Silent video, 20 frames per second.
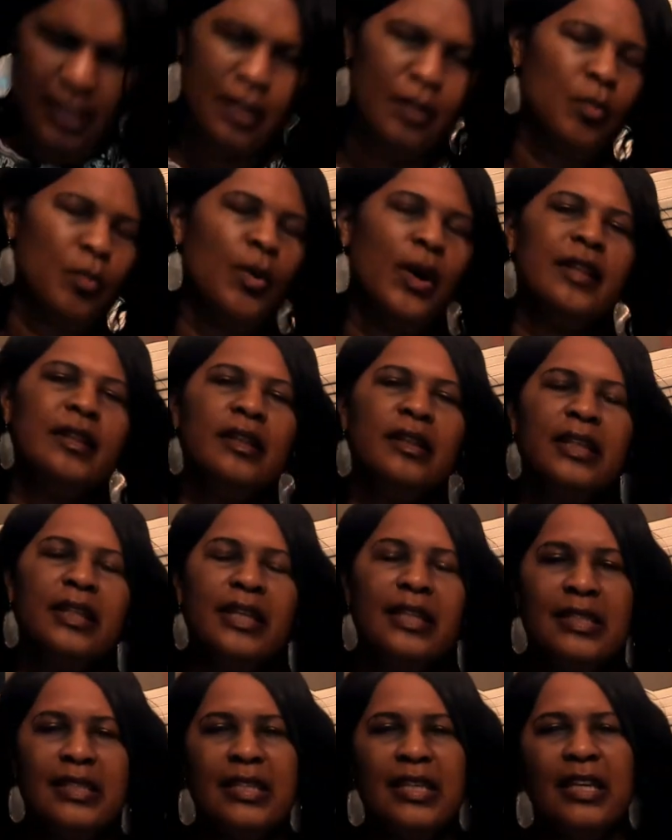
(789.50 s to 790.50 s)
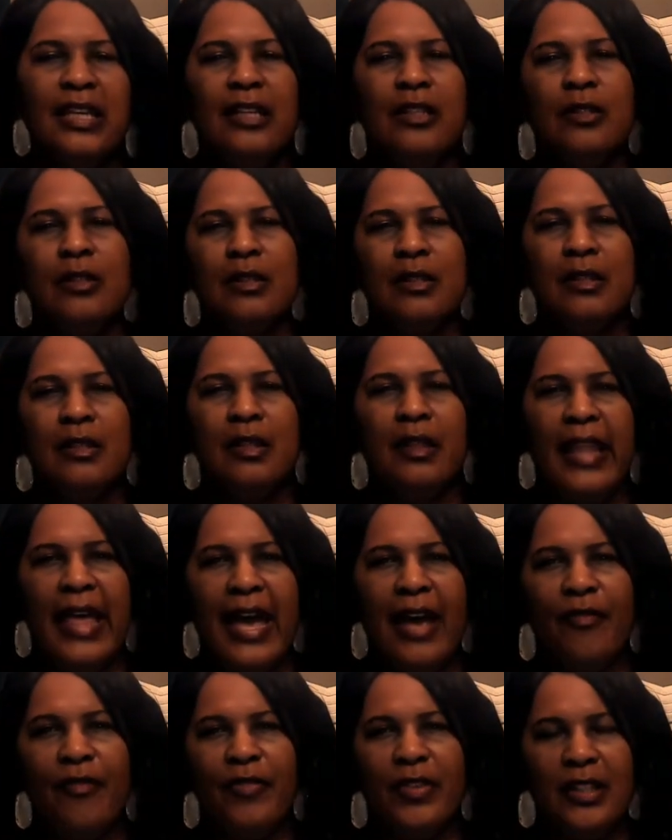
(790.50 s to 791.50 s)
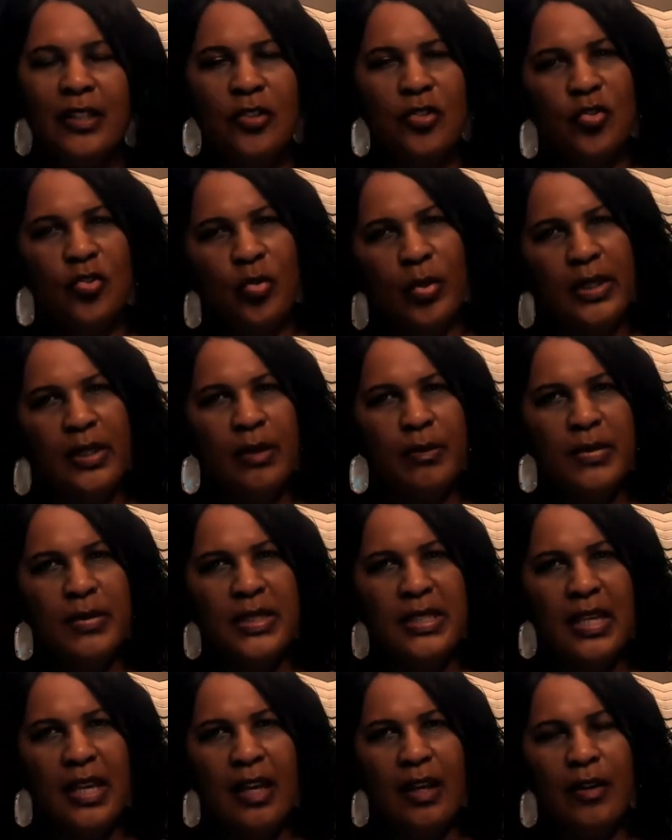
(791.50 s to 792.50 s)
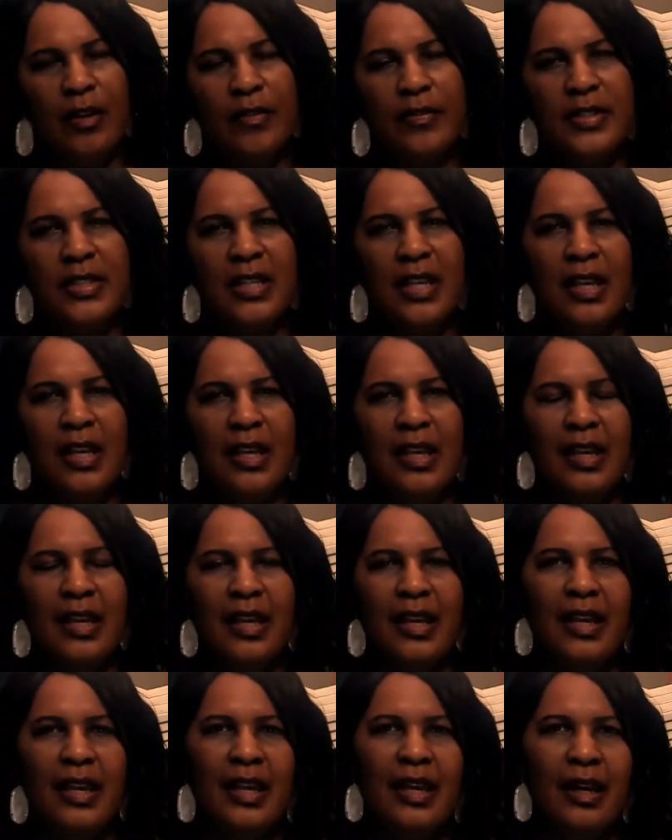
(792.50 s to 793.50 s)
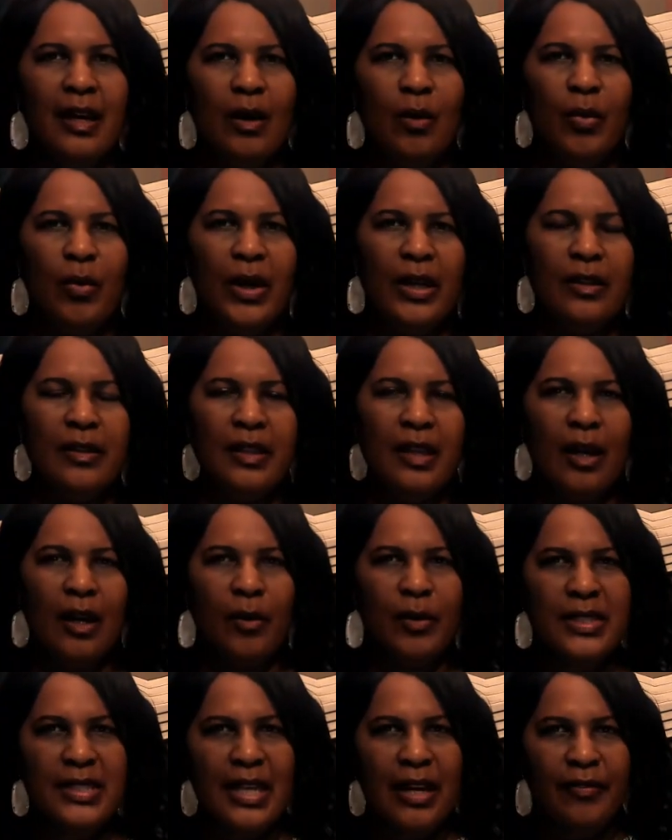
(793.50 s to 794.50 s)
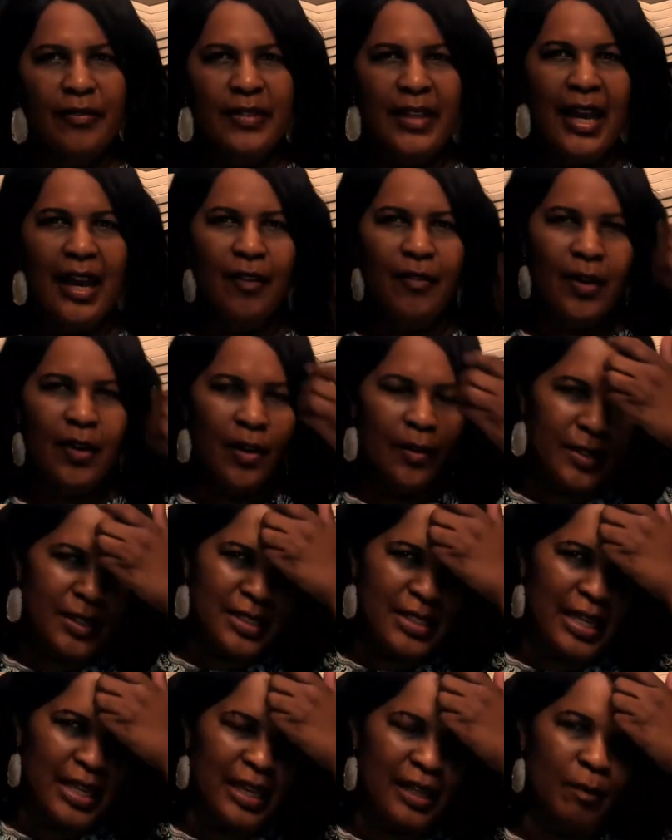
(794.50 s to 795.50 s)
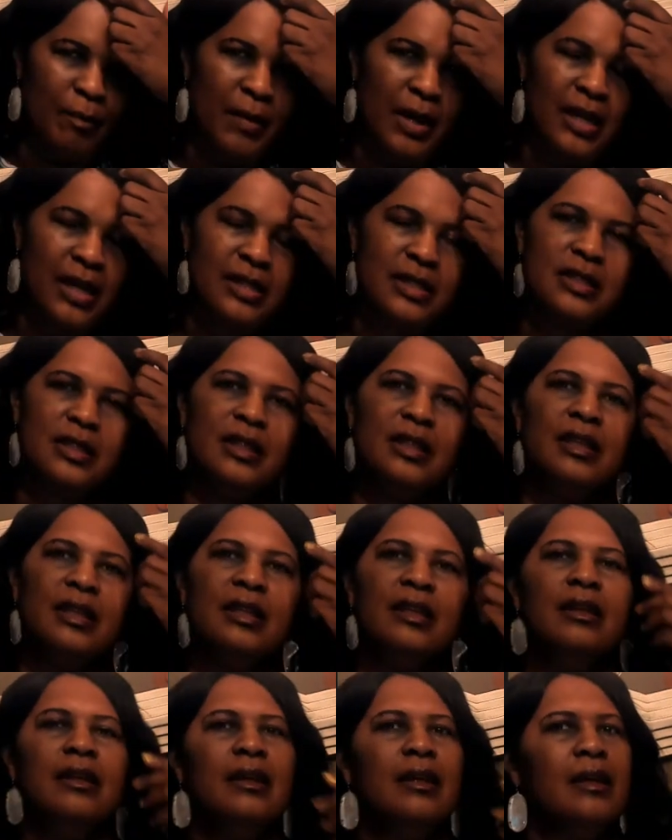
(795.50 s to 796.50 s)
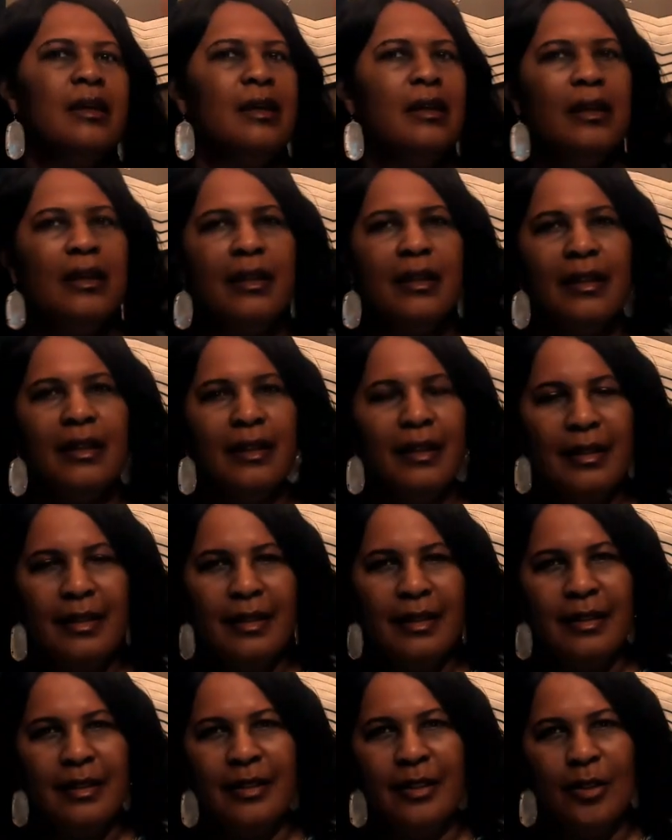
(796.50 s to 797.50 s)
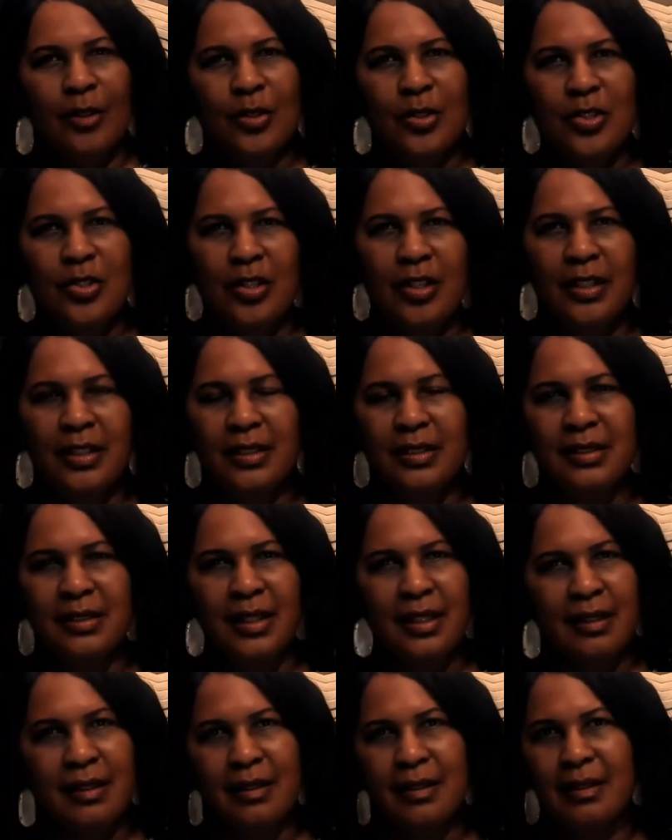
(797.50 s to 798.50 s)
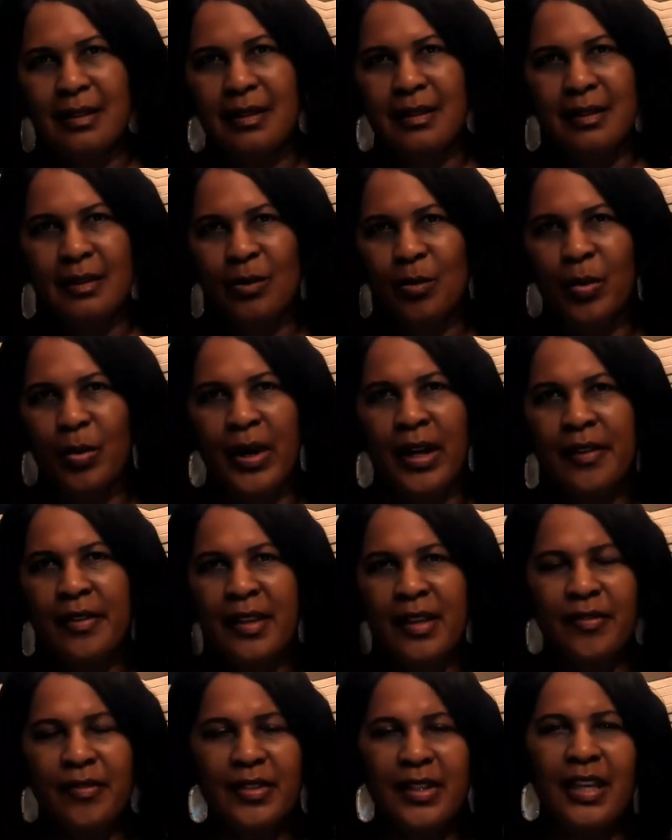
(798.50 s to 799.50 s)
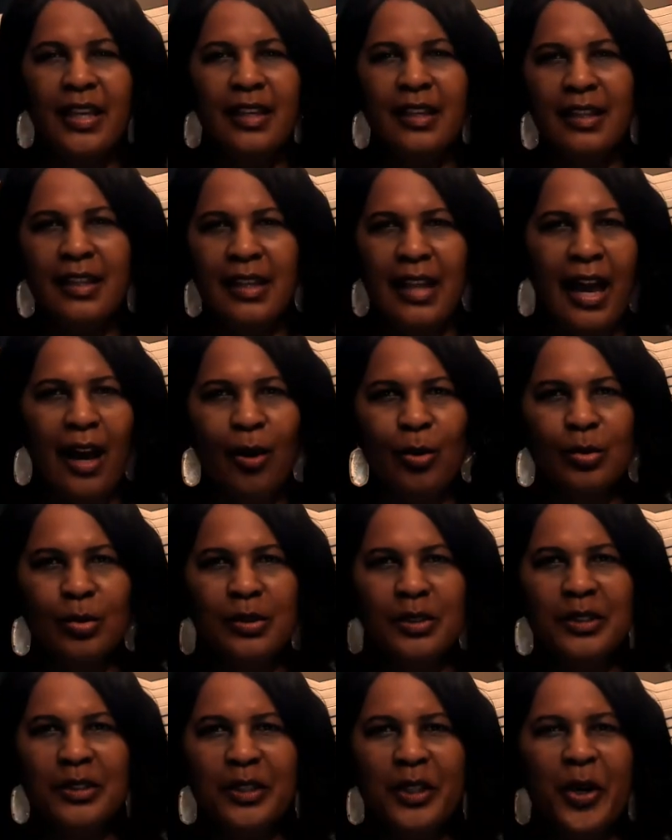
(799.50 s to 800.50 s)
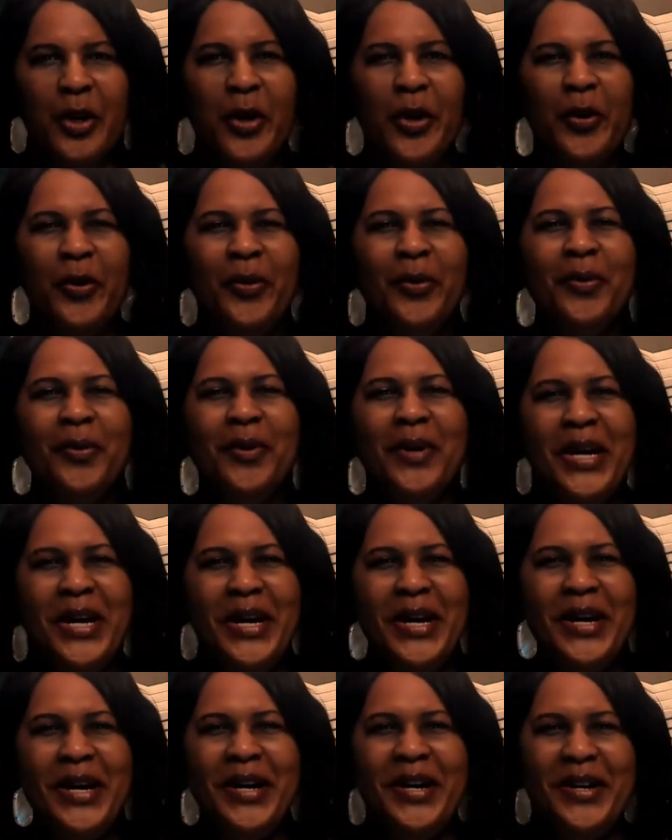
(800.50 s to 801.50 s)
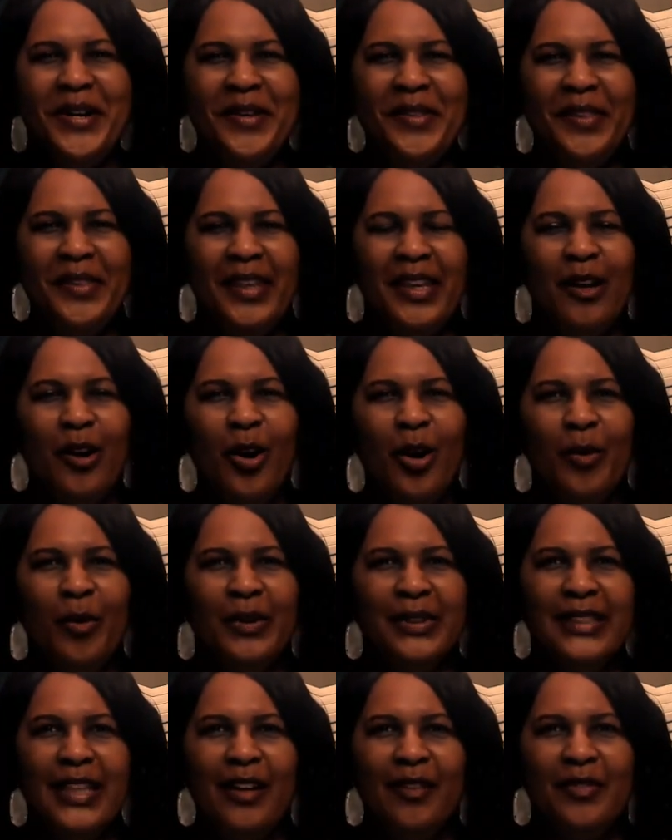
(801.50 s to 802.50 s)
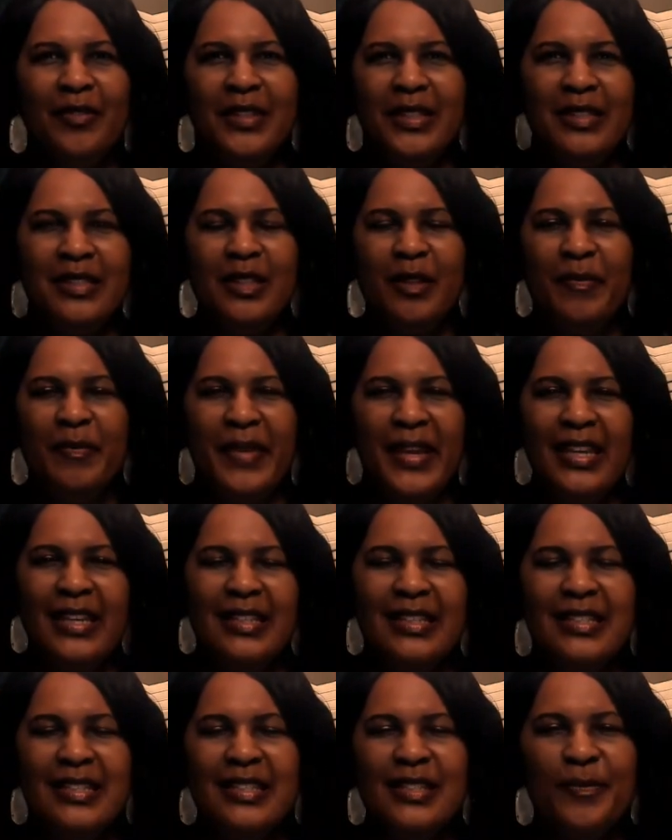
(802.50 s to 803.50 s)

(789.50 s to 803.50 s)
why the ladies can't just laugh and enjoy themselves uh, why do they always have to have all this animosity? You know, Sean is like, why are they even hanging out? You know, uh, they always have these debates.